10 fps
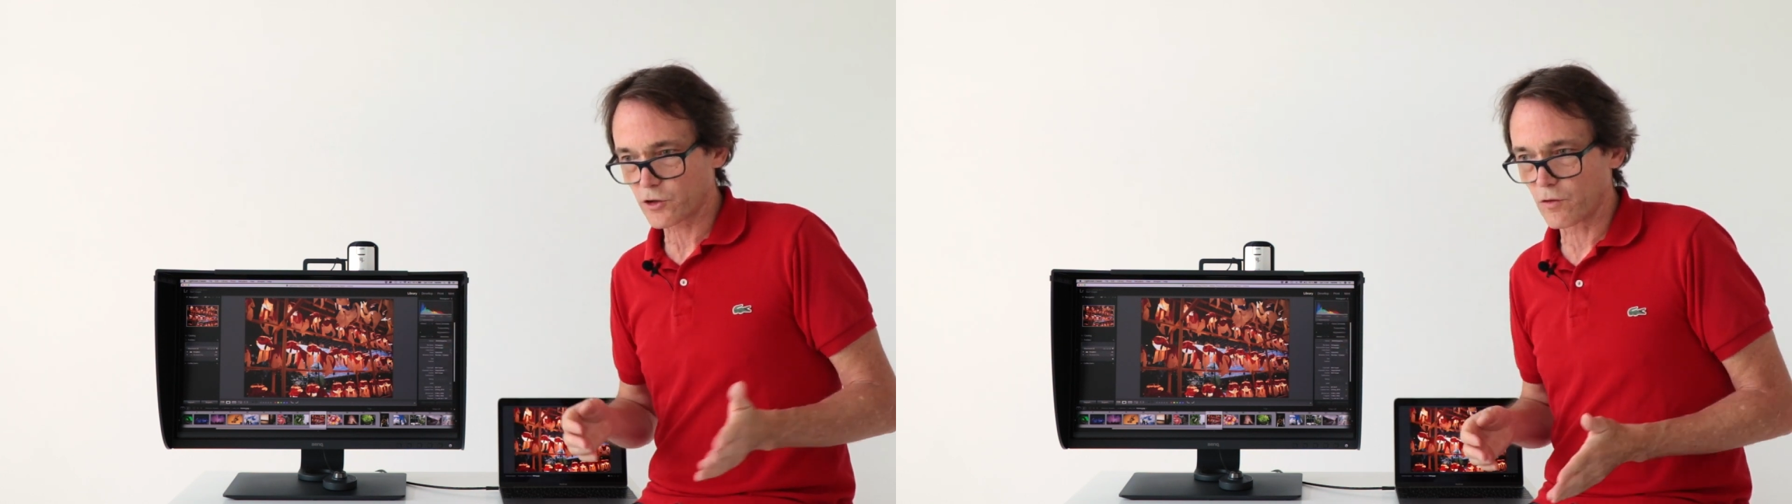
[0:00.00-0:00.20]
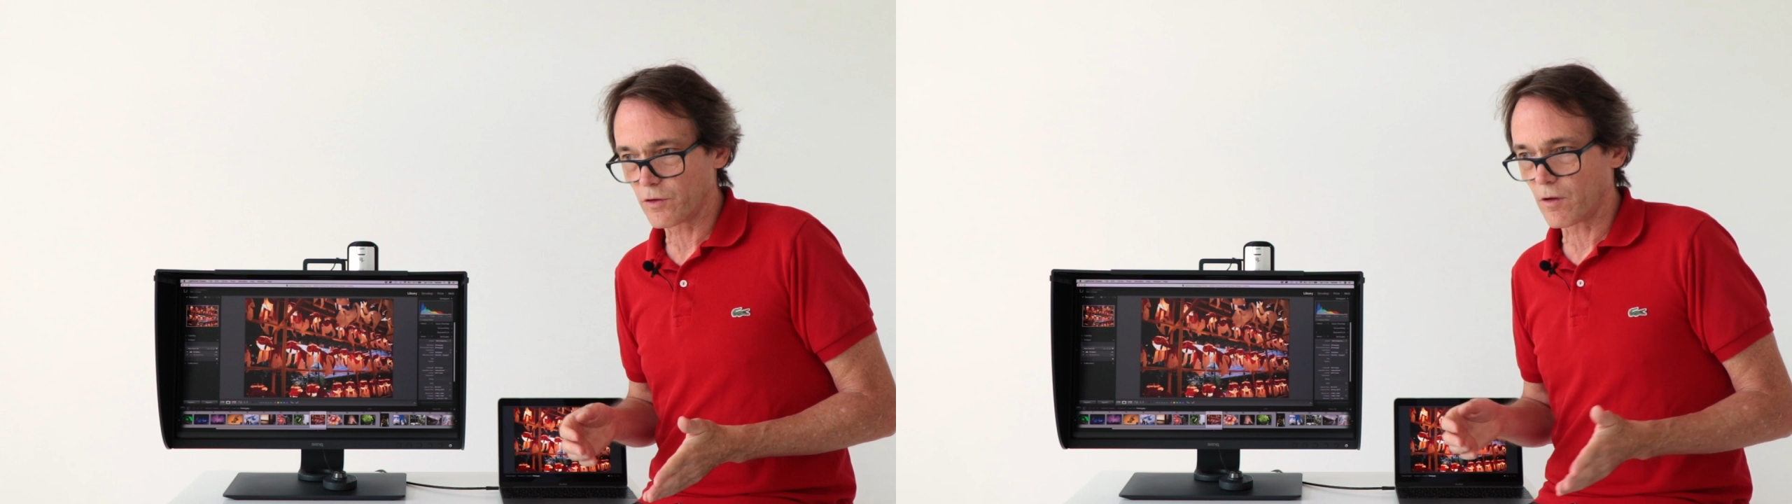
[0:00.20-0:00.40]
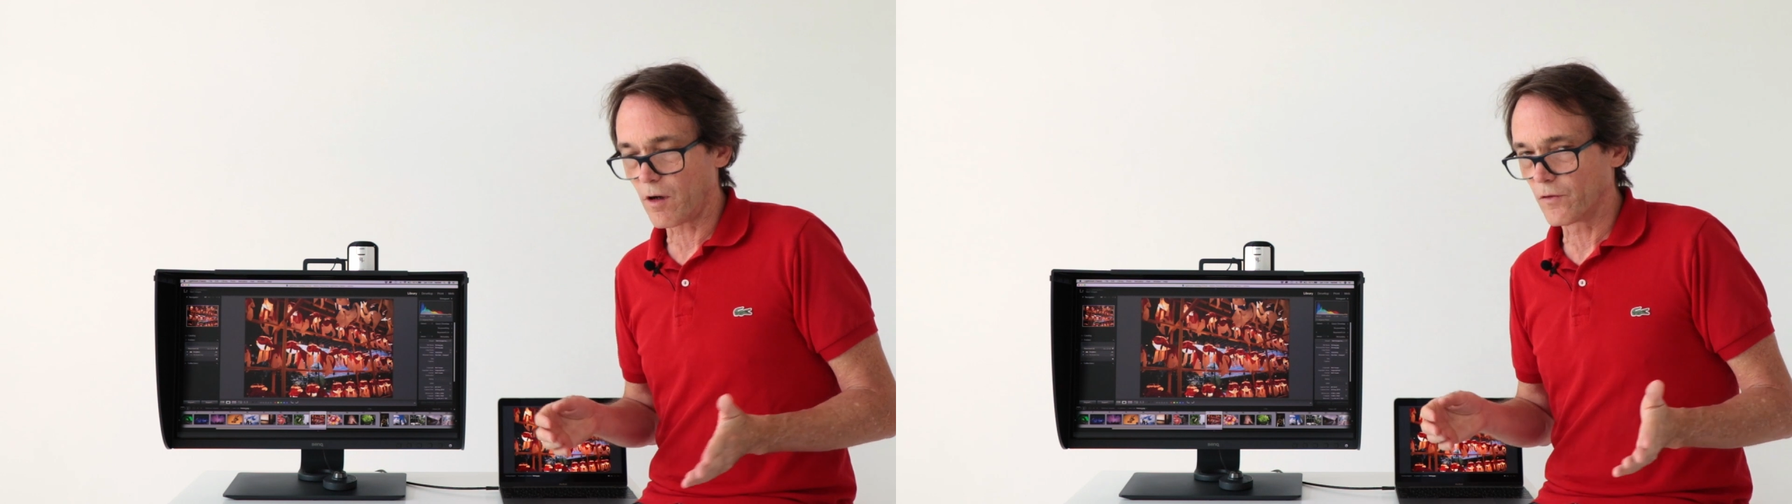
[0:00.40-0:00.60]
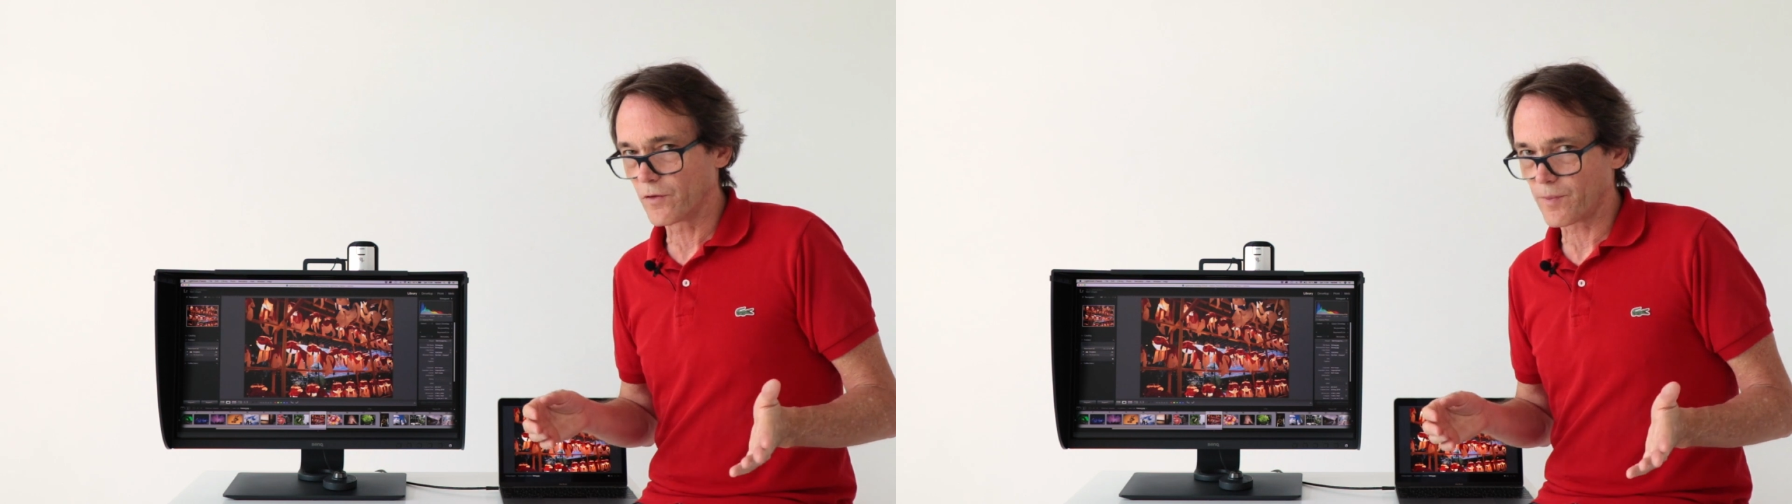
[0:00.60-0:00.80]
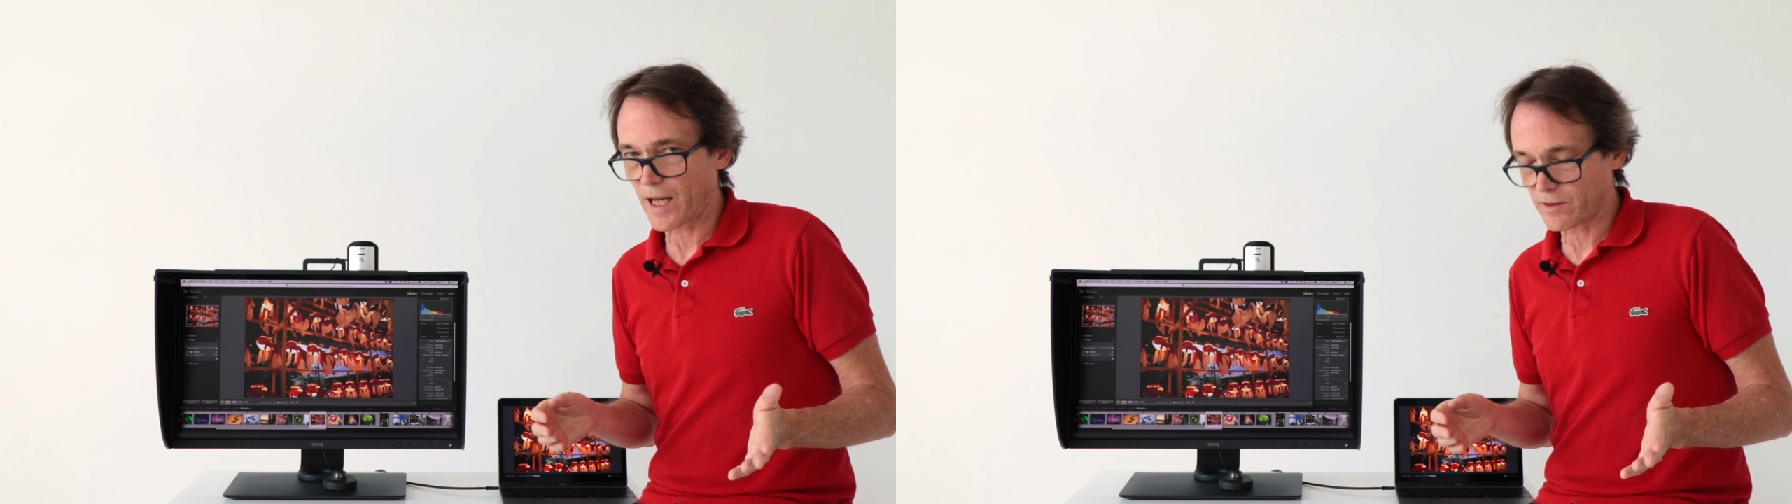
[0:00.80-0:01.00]
show you all
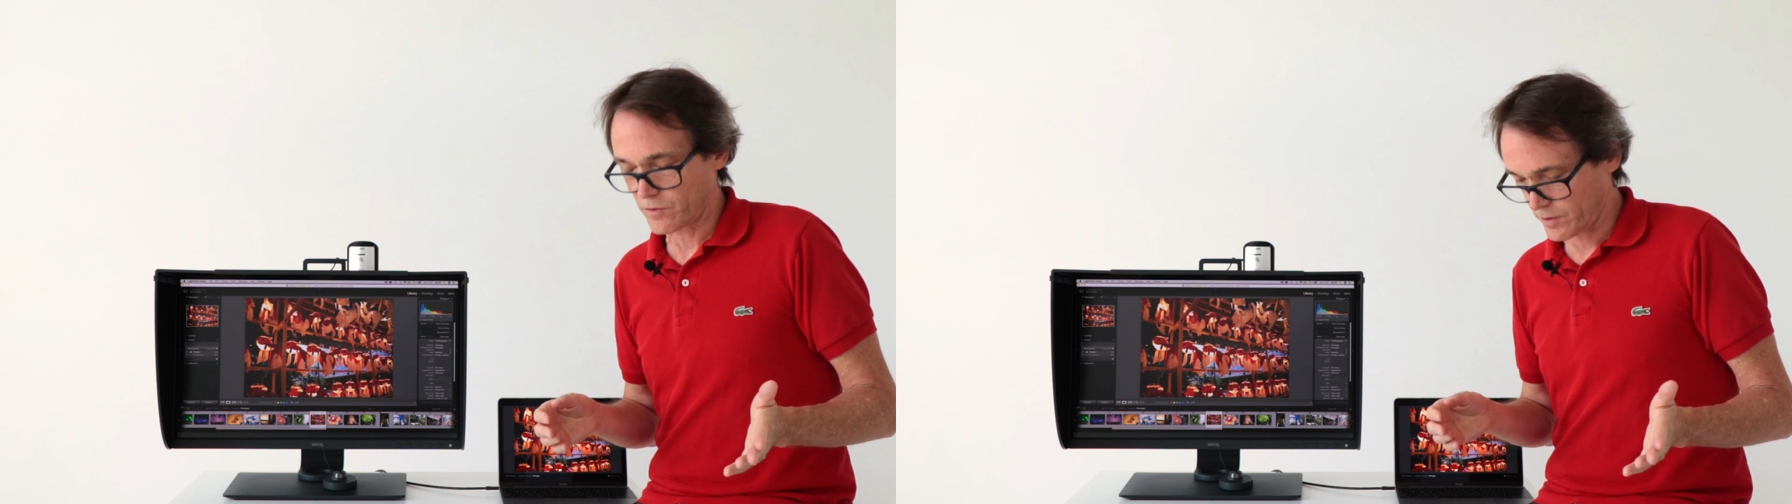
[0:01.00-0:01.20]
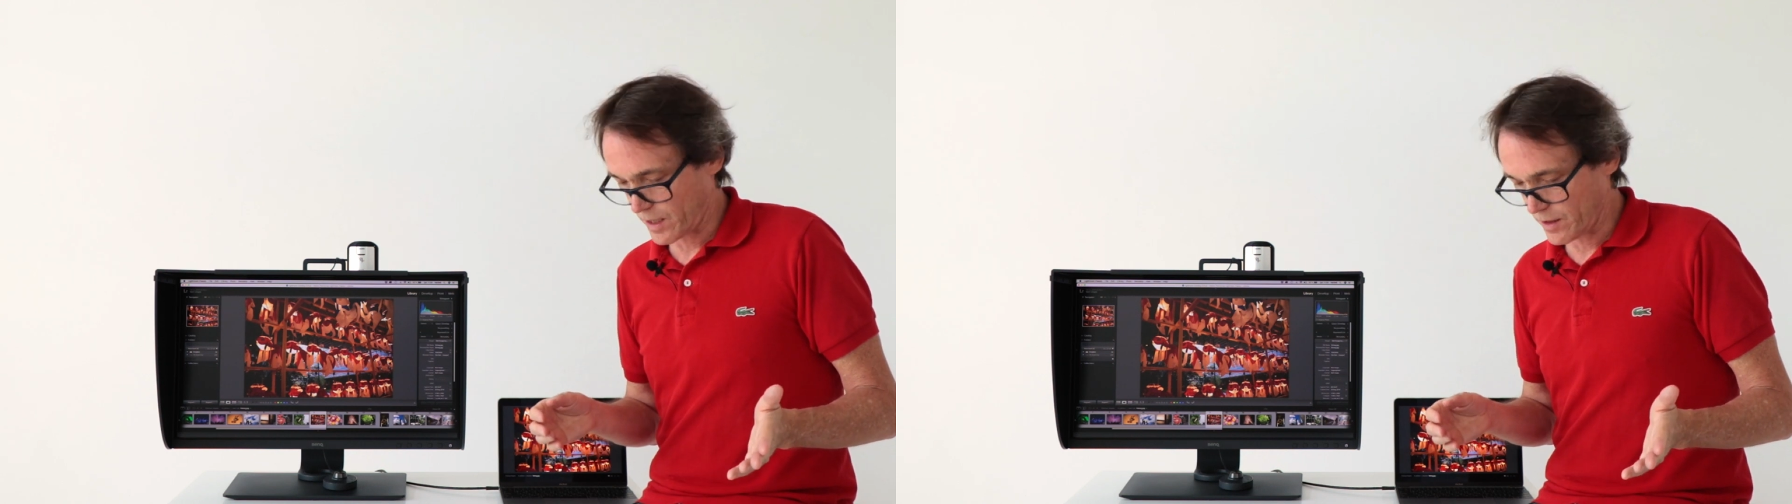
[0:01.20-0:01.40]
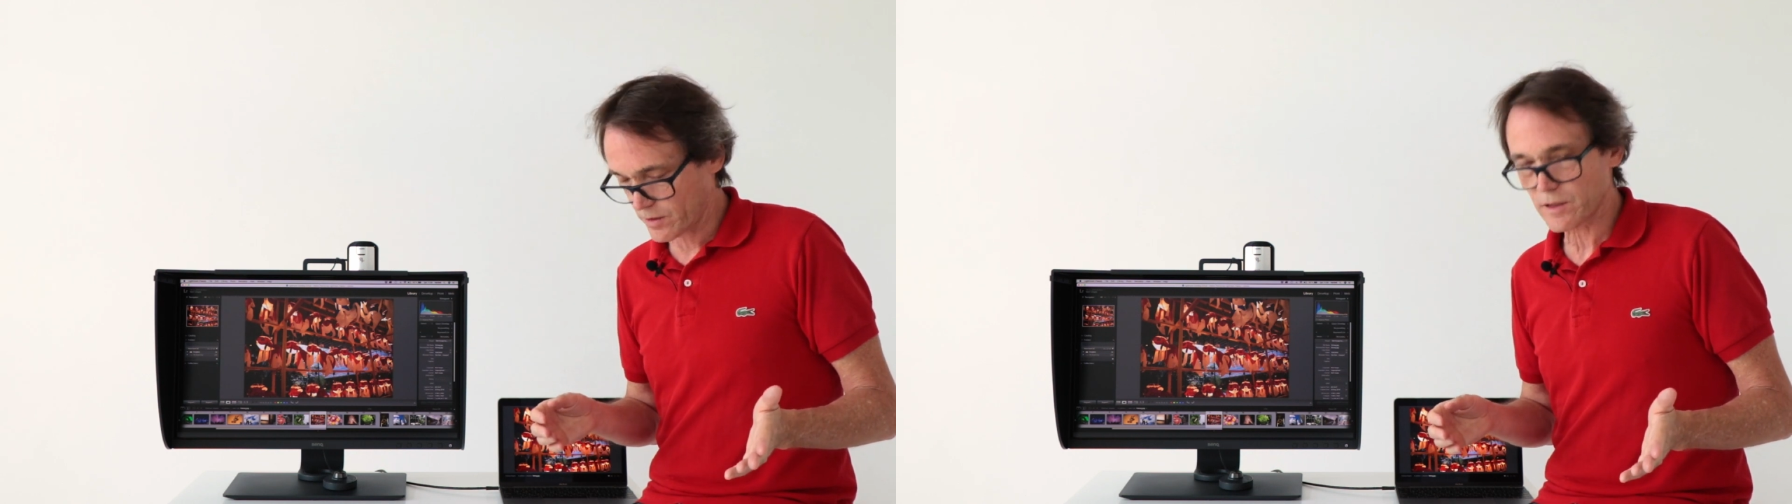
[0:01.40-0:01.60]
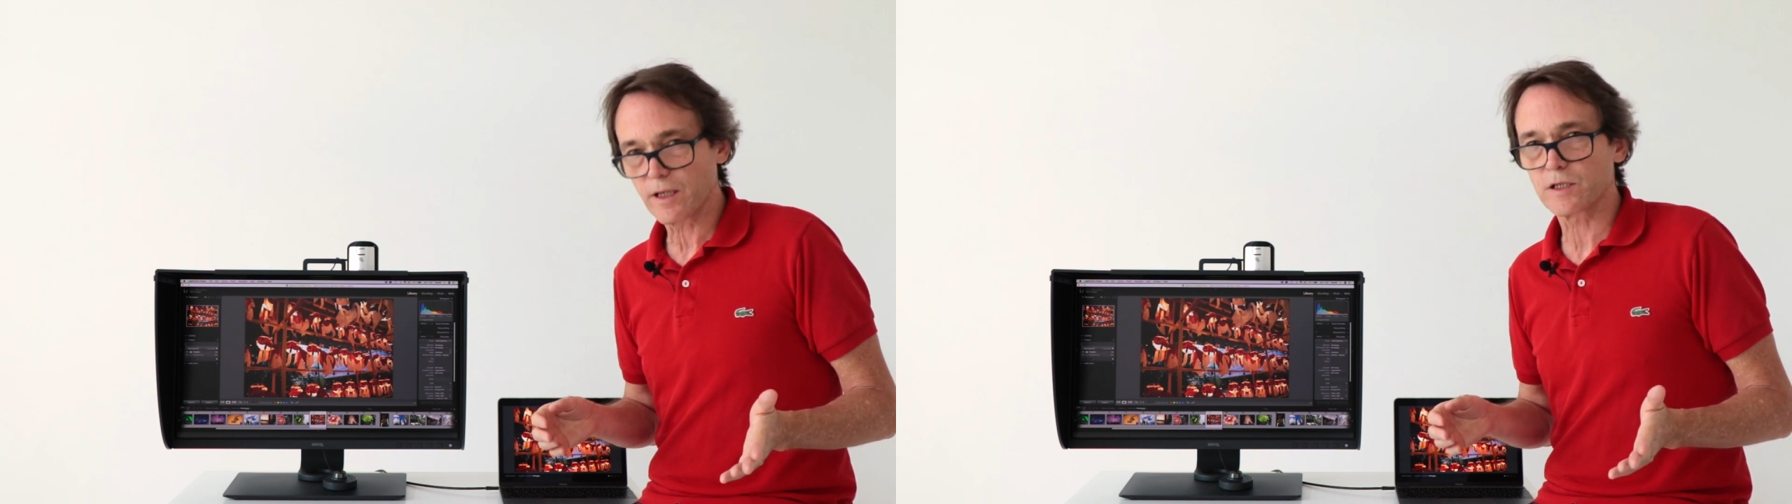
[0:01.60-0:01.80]
the Pantone colors,